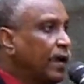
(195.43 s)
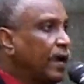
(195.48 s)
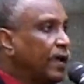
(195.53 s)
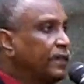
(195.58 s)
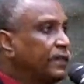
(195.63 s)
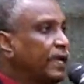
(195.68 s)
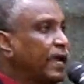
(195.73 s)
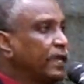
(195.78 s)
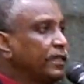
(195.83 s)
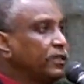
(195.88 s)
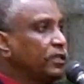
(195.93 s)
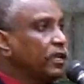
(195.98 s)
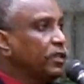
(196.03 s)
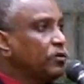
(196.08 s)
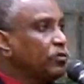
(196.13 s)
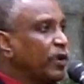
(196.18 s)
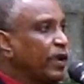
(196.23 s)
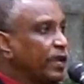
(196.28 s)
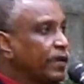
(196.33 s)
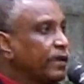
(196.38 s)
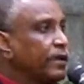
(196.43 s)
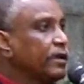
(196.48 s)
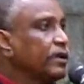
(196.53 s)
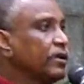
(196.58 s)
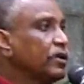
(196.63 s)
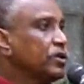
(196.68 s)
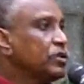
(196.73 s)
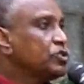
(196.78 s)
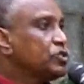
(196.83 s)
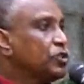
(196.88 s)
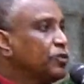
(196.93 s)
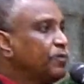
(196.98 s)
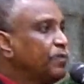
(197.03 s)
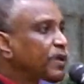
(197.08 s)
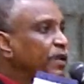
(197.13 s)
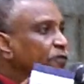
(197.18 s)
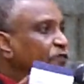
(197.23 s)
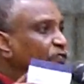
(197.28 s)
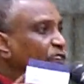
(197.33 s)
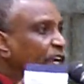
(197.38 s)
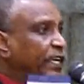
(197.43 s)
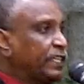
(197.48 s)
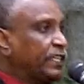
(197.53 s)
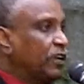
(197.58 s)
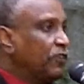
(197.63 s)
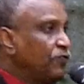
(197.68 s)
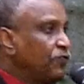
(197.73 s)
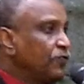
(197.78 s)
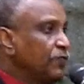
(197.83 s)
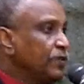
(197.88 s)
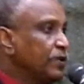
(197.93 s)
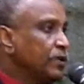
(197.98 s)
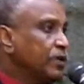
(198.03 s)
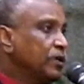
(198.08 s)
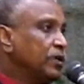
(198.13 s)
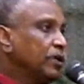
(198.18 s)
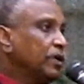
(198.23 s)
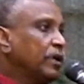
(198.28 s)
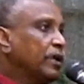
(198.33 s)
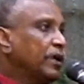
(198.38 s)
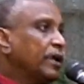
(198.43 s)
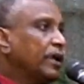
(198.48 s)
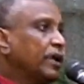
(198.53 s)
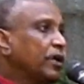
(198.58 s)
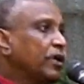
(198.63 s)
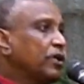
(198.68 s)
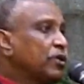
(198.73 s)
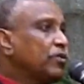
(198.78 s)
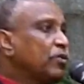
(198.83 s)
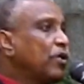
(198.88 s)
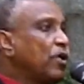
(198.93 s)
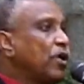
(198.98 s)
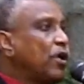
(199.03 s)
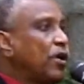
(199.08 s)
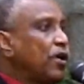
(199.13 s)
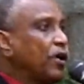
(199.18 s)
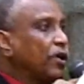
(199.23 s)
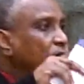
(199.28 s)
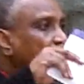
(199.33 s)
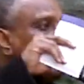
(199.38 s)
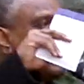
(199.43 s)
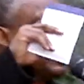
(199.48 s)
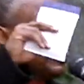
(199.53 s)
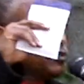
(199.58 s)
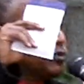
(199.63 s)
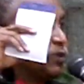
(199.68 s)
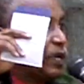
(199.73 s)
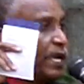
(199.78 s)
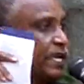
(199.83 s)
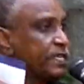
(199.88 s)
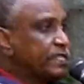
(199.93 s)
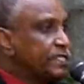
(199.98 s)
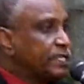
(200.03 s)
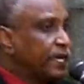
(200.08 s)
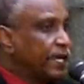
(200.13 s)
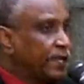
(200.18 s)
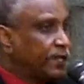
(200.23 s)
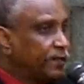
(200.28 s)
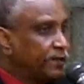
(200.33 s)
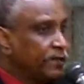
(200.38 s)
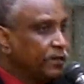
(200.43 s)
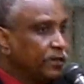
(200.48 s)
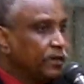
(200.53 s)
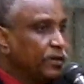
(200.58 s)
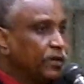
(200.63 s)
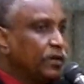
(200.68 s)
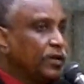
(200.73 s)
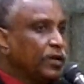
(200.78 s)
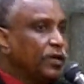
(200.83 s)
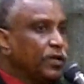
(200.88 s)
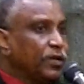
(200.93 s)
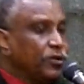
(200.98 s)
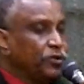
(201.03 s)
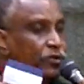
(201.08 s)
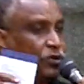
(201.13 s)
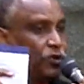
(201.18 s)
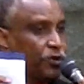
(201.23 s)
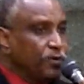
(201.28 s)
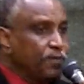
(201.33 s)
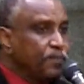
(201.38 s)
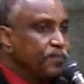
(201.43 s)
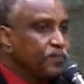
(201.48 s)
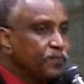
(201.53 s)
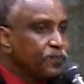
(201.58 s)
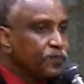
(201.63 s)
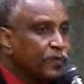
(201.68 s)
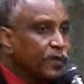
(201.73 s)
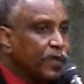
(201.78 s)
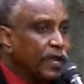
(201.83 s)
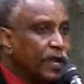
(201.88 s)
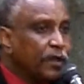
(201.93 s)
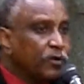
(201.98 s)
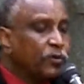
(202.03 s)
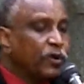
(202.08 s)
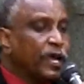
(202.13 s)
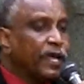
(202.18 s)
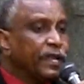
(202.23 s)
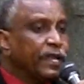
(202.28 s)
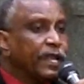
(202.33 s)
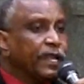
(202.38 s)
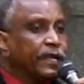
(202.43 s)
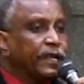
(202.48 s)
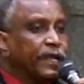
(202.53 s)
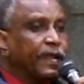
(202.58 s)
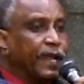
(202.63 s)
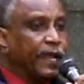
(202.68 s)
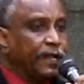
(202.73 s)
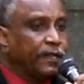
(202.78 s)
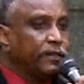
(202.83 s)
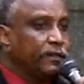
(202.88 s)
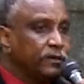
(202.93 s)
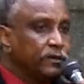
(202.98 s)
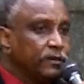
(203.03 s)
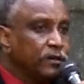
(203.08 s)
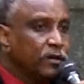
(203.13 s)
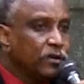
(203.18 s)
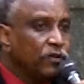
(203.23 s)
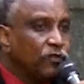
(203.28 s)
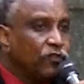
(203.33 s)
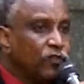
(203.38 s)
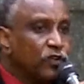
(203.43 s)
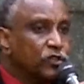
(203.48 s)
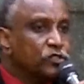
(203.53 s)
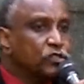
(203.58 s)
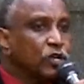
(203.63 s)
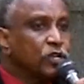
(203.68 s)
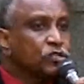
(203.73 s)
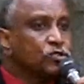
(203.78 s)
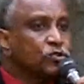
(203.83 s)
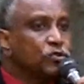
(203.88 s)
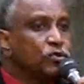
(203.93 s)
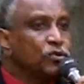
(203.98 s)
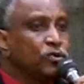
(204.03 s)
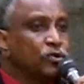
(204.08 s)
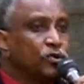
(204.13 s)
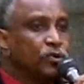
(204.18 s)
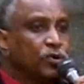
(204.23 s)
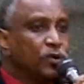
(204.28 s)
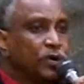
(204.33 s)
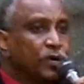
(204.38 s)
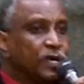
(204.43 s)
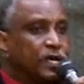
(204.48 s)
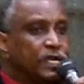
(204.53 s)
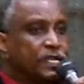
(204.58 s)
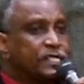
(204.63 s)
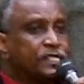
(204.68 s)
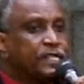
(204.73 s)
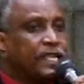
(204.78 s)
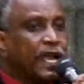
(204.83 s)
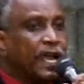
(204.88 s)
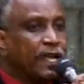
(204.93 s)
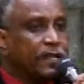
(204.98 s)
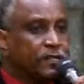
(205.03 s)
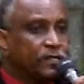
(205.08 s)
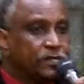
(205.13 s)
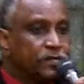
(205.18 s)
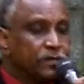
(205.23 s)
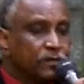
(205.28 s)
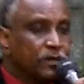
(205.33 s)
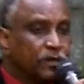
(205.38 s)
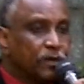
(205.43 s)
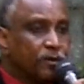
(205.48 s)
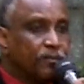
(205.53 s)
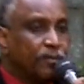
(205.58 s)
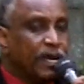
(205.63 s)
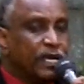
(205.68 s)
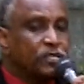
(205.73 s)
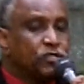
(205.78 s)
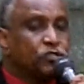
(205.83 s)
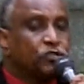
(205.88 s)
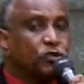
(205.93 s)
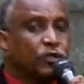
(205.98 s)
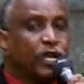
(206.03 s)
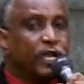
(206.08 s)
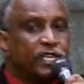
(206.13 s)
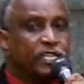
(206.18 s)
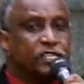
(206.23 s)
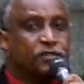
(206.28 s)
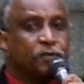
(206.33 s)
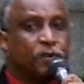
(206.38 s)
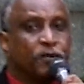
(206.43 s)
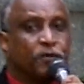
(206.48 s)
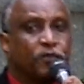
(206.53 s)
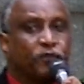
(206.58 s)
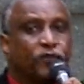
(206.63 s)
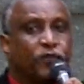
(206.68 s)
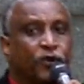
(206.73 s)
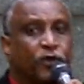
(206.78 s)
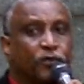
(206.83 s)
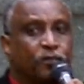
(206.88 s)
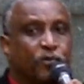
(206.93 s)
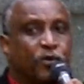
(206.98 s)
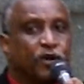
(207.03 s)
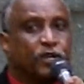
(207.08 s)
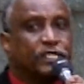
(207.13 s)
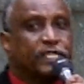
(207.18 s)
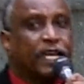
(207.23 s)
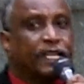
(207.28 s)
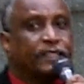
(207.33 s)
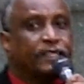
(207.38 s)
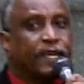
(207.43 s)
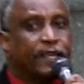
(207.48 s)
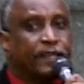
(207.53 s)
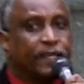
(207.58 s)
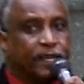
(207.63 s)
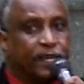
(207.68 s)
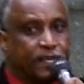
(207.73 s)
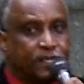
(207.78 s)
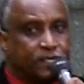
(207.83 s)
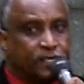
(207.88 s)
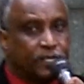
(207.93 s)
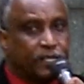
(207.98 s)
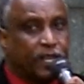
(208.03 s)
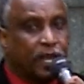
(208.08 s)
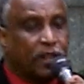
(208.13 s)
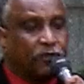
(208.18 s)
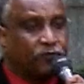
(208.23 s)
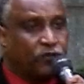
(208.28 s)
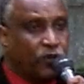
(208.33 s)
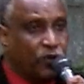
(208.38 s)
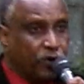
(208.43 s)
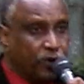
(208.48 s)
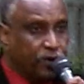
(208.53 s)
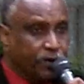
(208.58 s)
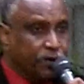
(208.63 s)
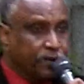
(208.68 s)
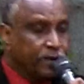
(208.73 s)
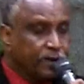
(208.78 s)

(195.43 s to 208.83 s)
And that network should be effective in all over the United States, in Europe. And we are really great for those who stand by Sudanese people for more than 10 years in Darfur,